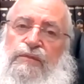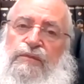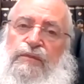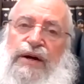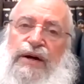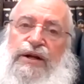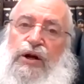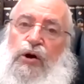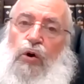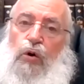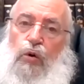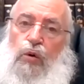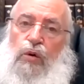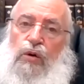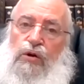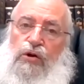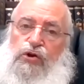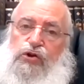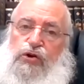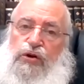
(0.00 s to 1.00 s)
But it
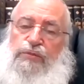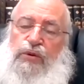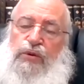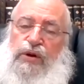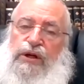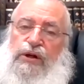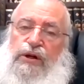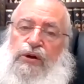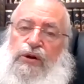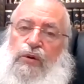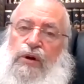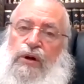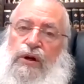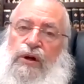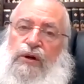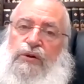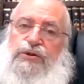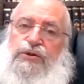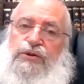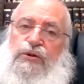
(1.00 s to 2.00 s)
all should bring you
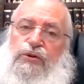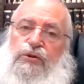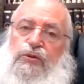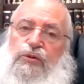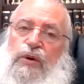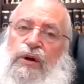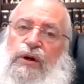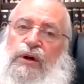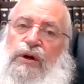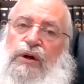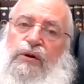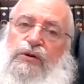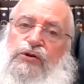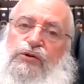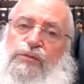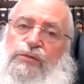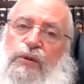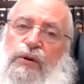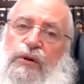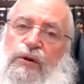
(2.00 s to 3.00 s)
closer to
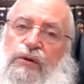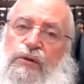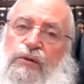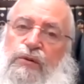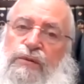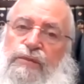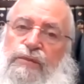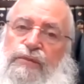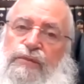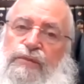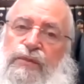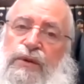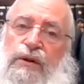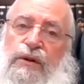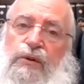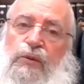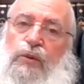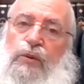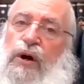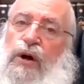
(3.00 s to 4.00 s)
HaKadosh Baruch Hu.
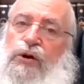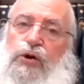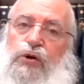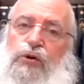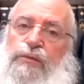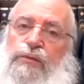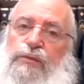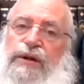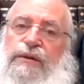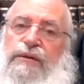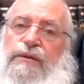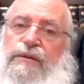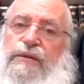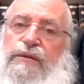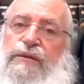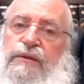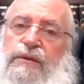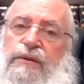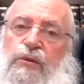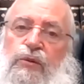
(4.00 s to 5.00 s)
We are human.
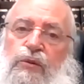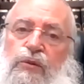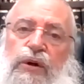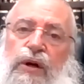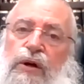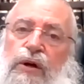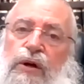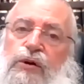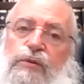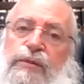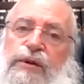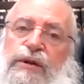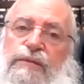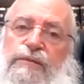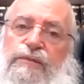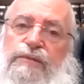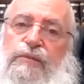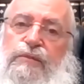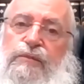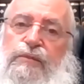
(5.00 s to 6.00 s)
We are
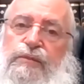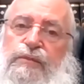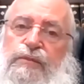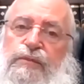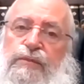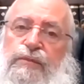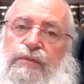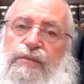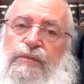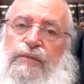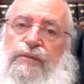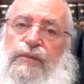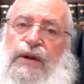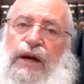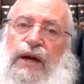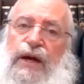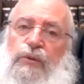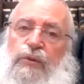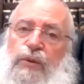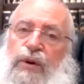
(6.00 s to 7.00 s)
human.
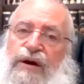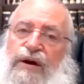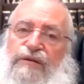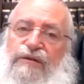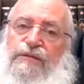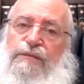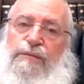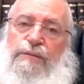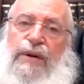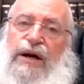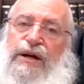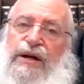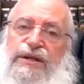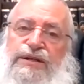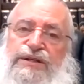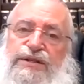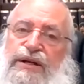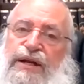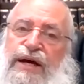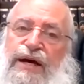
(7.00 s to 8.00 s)
And we have
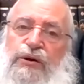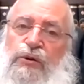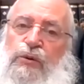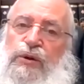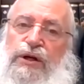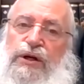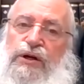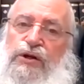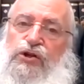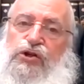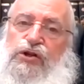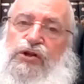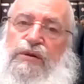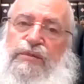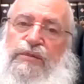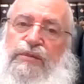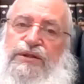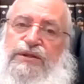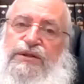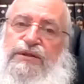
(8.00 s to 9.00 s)
bodies and not only
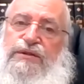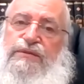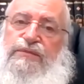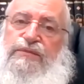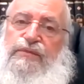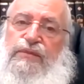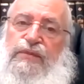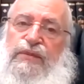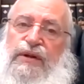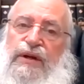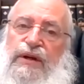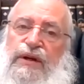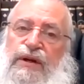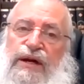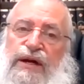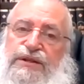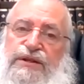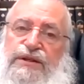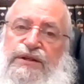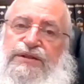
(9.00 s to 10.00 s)
neshamas
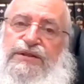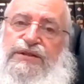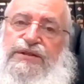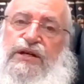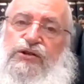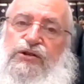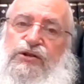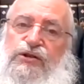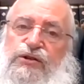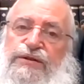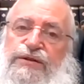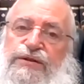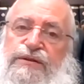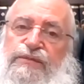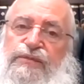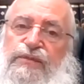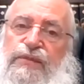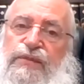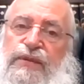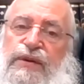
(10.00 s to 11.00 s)
and
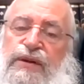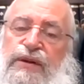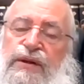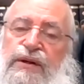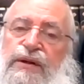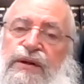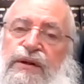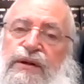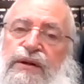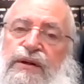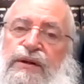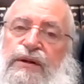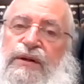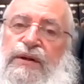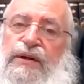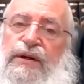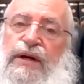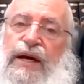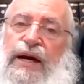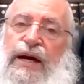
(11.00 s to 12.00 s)
sensations.
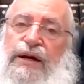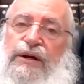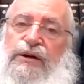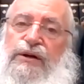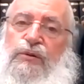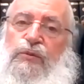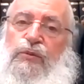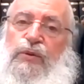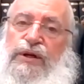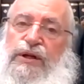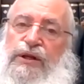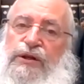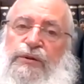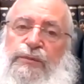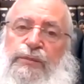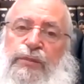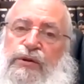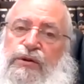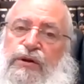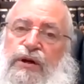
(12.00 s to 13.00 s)
And we need to
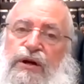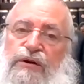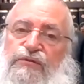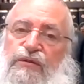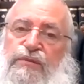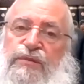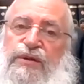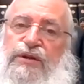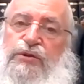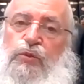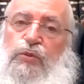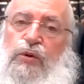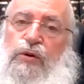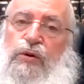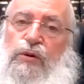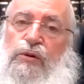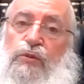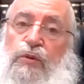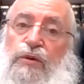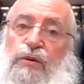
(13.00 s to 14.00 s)
partake from this
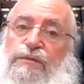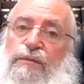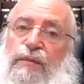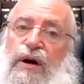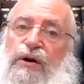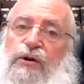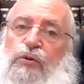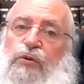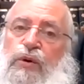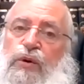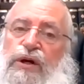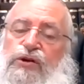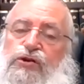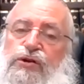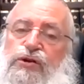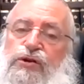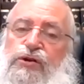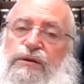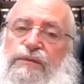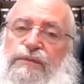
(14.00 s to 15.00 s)
world with
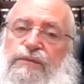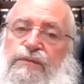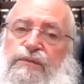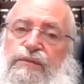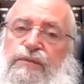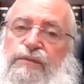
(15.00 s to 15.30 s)
moderation.